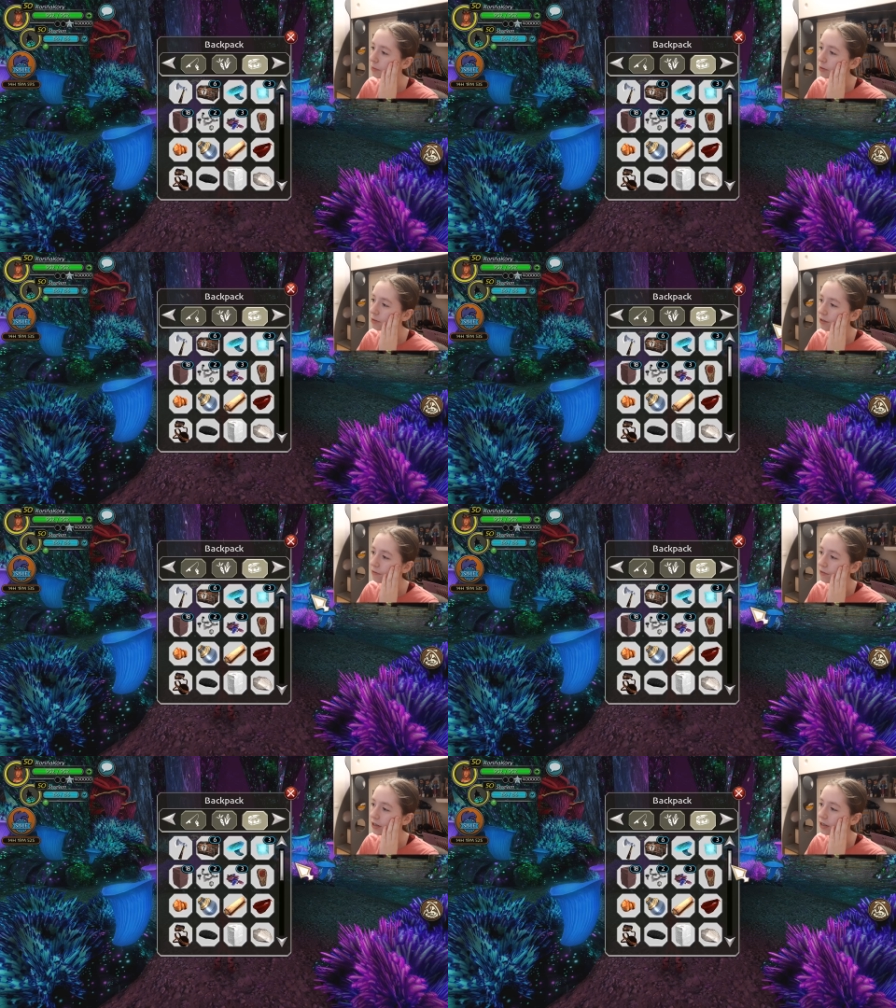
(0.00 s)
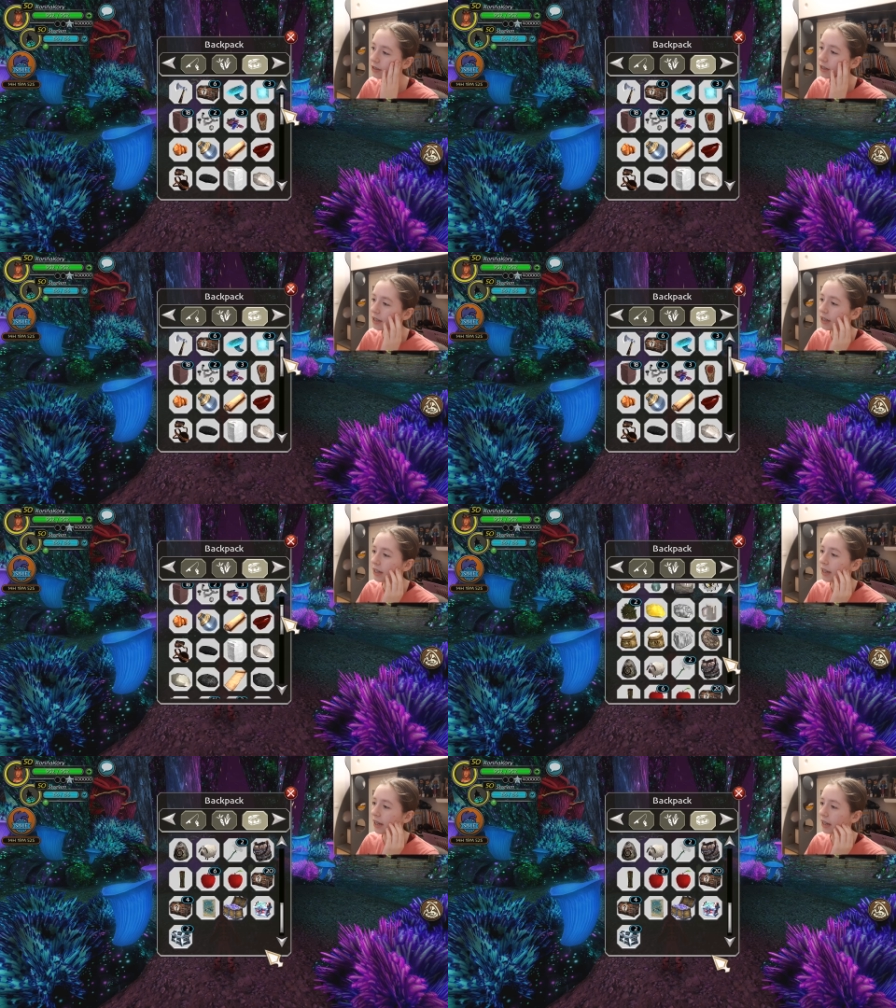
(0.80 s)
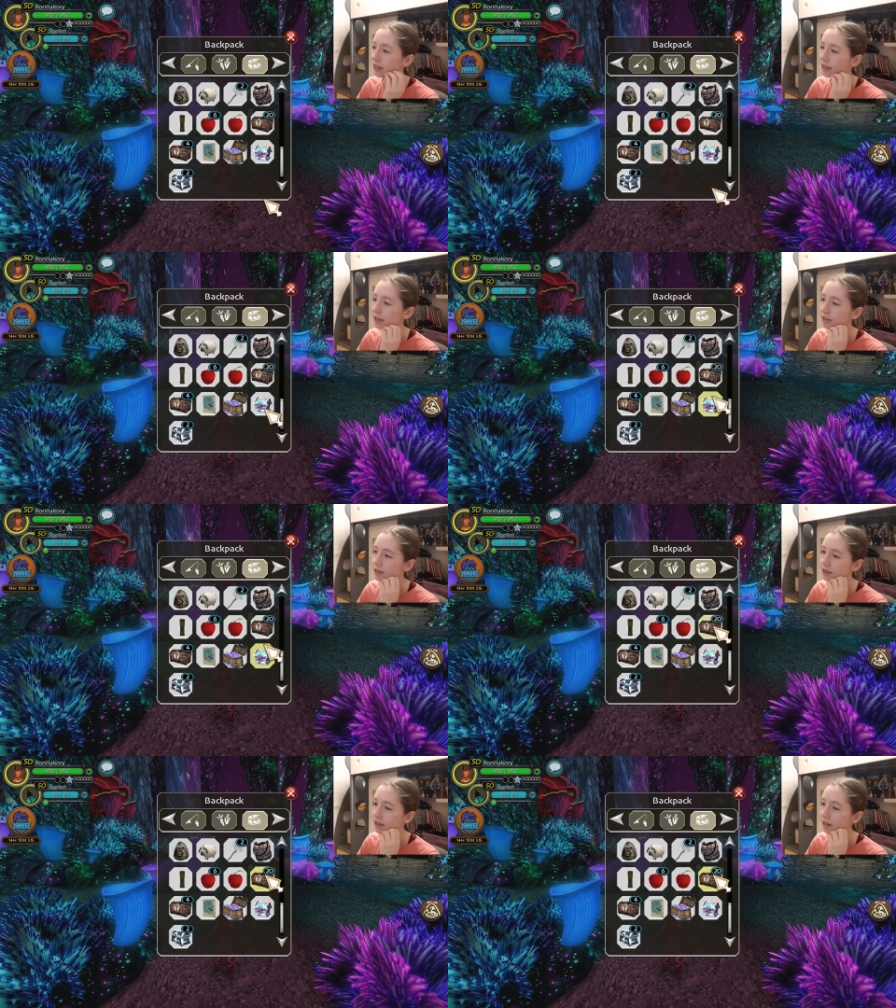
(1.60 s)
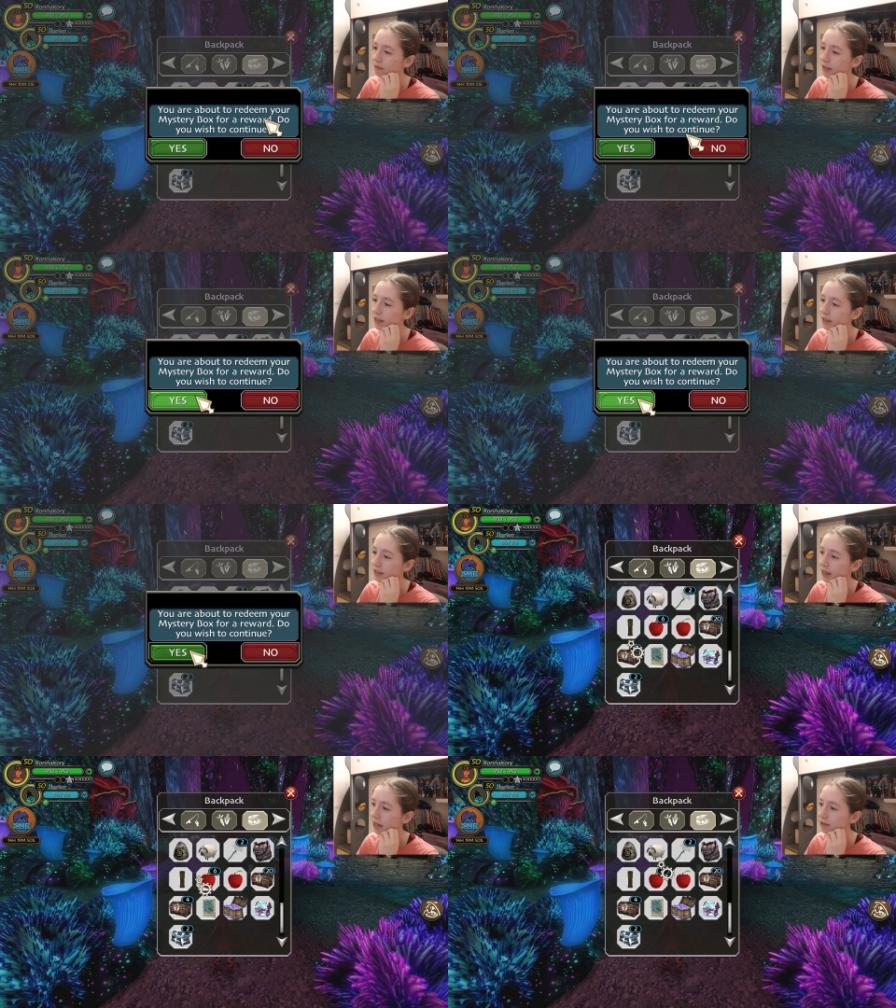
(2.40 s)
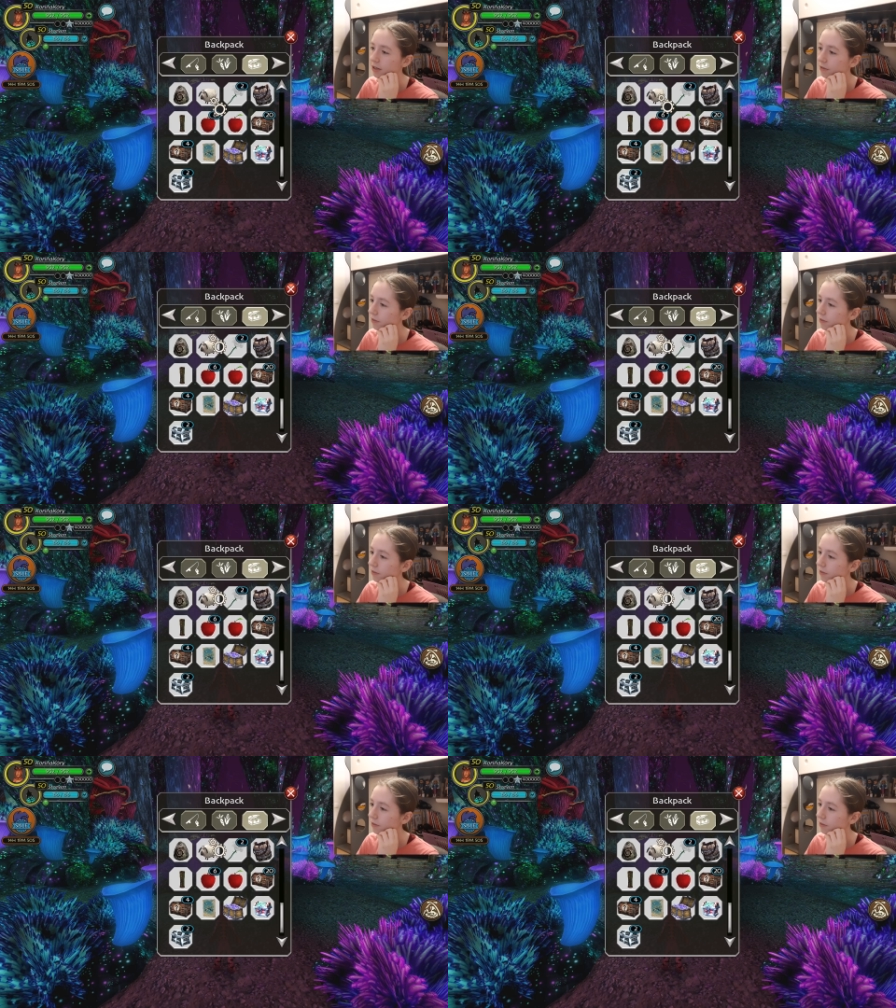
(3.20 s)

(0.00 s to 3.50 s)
beautiful and it is just something that I look